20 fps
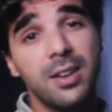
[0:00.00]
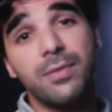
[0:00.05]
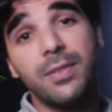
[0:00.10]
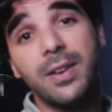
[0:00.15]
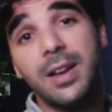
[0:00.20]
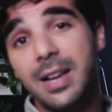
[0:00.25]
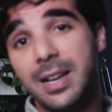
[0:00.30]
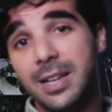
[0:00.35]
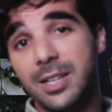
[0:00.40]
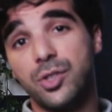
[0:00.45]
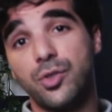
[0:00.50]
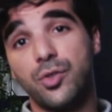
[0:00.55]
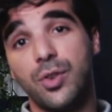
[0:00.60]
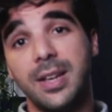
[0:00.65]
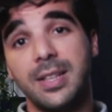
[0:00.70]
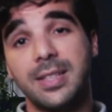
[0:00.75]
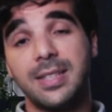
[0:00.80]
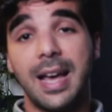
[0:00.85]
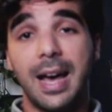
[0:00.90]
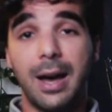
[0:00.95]
of
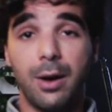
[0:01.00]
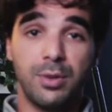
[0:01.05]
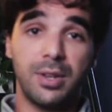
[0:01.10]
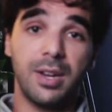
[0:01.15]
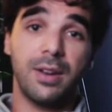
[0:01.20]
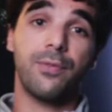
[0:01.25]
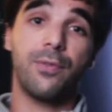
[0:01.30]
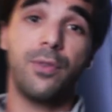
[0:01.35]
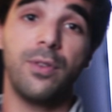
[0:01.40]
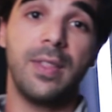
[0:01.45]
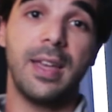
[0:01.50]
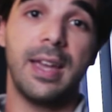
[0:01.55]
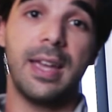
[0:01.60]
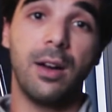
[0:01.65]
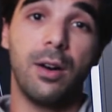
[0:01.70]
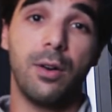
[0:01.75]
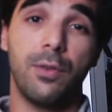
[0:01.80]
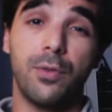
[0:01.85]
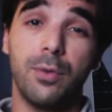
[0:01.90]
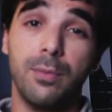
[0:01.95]
illustrates how different they
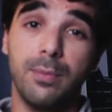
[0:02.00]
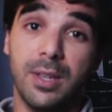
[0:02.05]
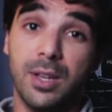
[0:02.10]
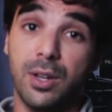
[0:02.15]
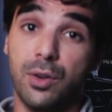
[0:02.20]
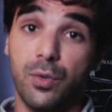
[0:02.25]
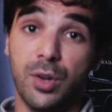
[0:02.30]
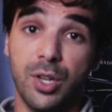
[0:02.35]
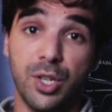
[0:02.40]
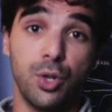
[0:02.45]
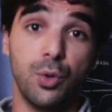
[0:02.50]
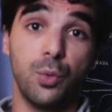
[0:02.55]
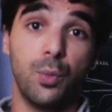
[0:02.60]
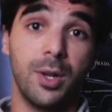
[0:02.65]
are from the original